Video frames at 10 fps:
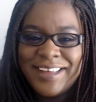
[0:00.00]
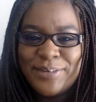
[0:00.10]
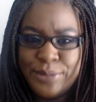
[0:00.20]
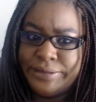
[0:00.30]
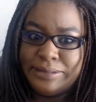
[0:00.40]

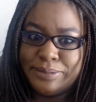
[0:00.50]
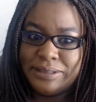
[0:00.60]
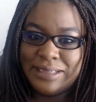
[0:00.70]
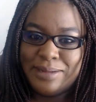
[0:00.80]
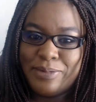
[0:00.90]
We're
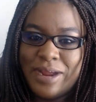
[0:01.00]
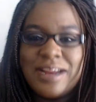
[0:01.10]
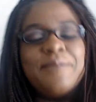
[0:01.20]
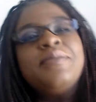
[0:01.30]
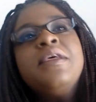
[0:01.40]
supposed to get
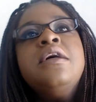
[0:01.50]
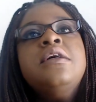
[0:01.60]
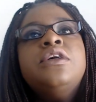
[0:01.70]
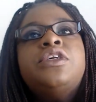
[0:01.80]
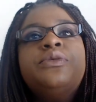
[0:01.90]
pregnant.
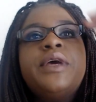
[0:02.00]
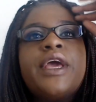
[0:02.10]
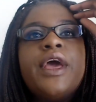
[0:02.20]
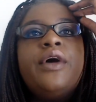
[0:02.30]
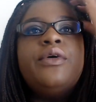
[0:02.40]
So we
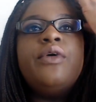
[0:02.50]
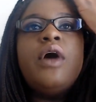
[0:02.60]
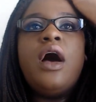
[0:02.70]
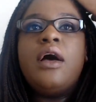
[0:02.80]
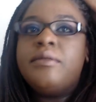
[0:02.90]
go
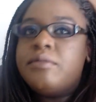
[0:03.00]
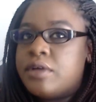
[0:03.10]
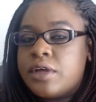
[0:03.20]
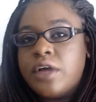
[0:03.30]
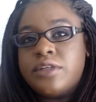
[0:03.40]

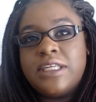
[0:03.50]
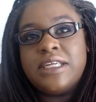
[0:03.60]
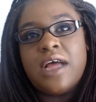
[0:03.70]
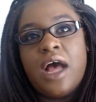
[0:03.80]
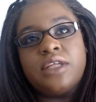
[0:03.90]
to the
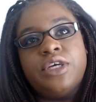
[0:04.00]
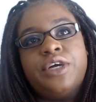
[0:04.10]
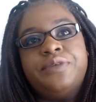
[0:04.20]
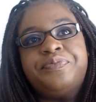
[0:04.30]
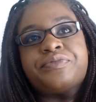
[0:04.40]

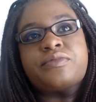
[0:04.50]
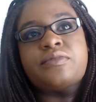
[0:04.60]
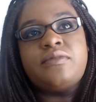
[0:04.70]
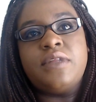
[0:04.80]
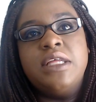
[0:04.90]
doctor,
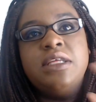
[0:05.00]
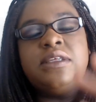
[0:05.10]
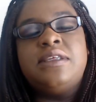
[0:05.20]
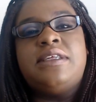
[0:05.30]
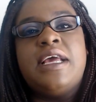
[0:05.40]
and this is
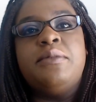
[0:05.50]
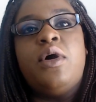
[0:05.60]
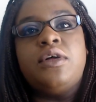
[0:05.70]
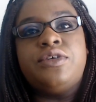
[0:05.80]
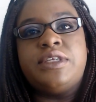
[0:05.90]
the same
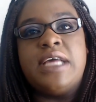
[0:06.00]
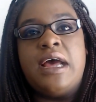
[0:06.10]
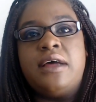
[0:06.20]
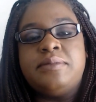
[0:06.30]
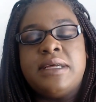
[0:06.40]

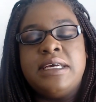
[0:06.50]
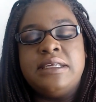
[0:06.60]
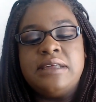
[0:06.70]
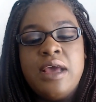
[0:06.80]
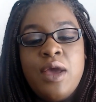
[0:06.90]
ultrasound
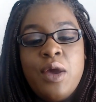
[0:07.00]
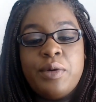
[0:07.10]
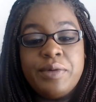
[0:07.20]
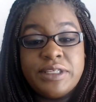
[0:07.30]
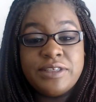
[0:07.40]
place
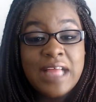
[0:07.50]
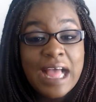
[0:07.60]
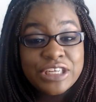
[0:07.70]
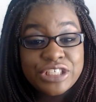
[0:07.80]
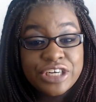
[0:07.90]
we went to
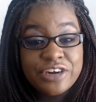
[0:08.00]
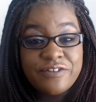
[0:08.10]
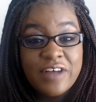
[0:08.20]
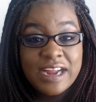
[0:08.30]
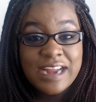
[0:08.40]
last year to
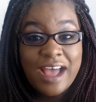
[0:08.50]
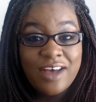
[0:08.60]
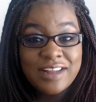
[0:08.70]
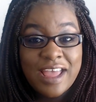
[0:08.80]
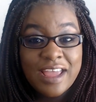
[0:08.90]
find
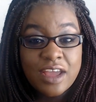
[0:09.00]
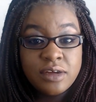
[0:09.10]
out like